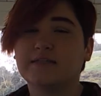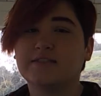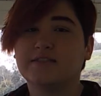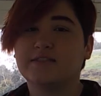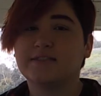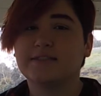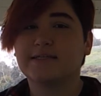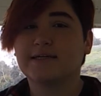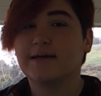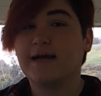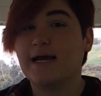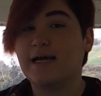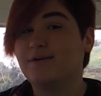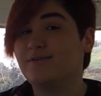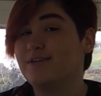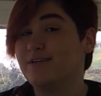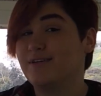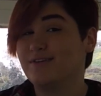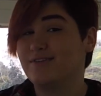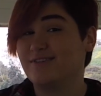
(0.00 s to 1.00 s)
Last year, I
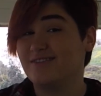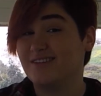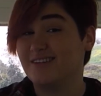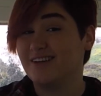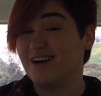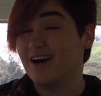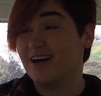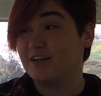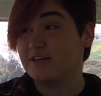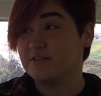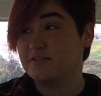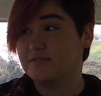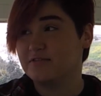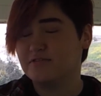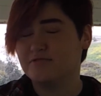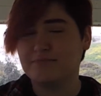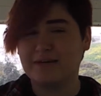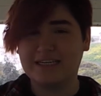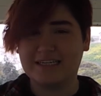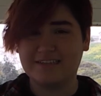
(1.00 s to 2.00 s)
went through a lot
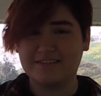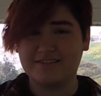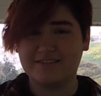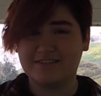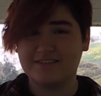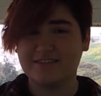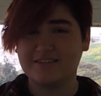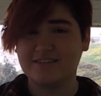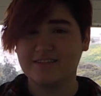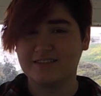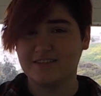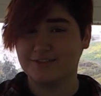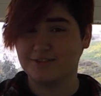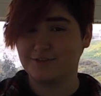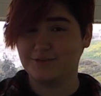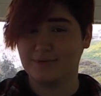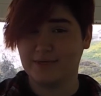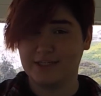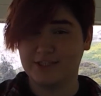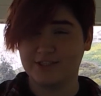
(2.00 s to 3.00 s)
of mental
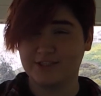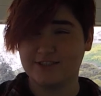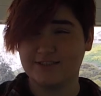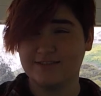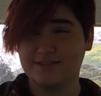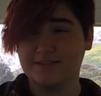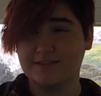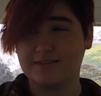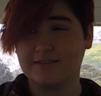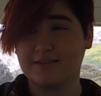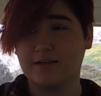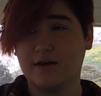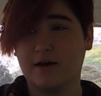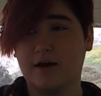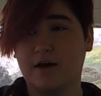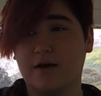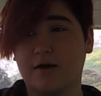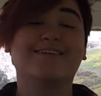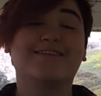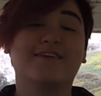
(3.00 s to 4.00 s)
situations.
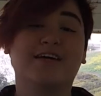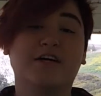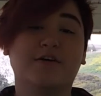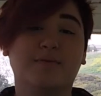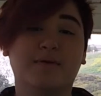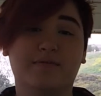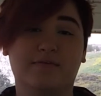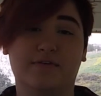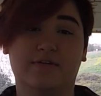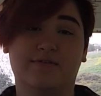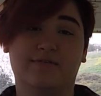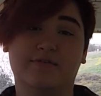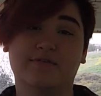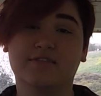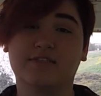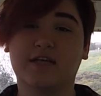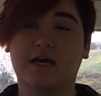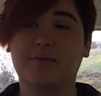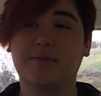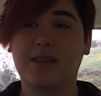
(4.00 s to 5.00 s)
I got therapy for the
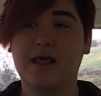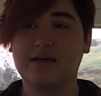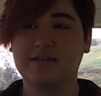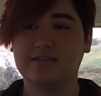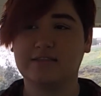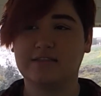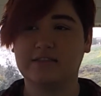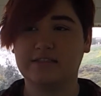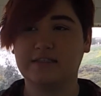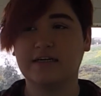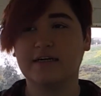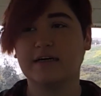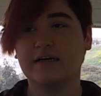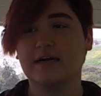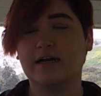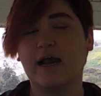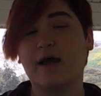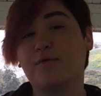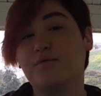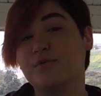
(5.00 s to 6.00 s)
first time last
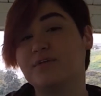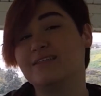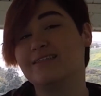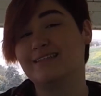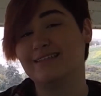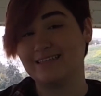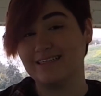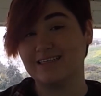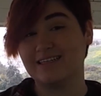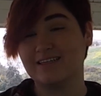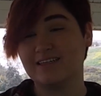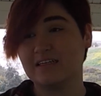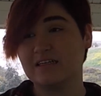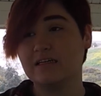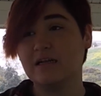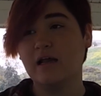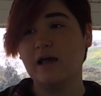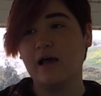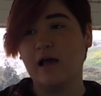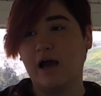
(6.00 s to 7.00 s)
year, and I really needed
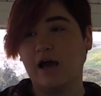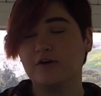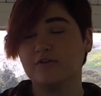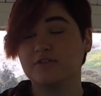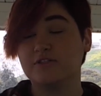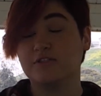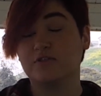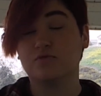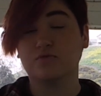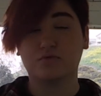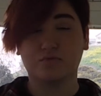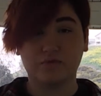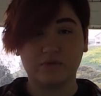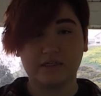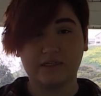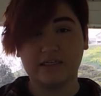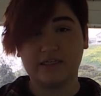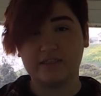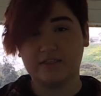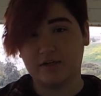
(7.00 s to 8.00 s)
it. I was in a
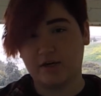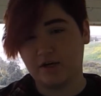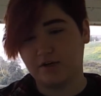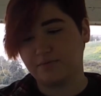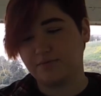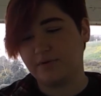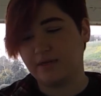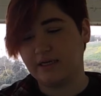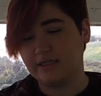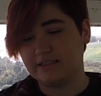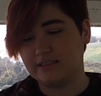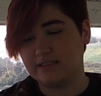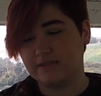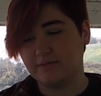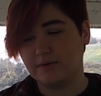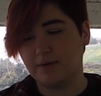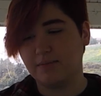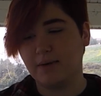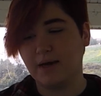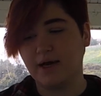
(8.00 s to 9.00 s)
really dark place
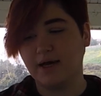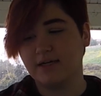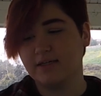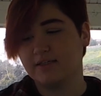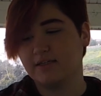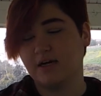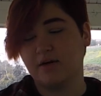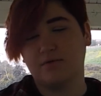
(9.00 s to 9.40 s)
in my mind.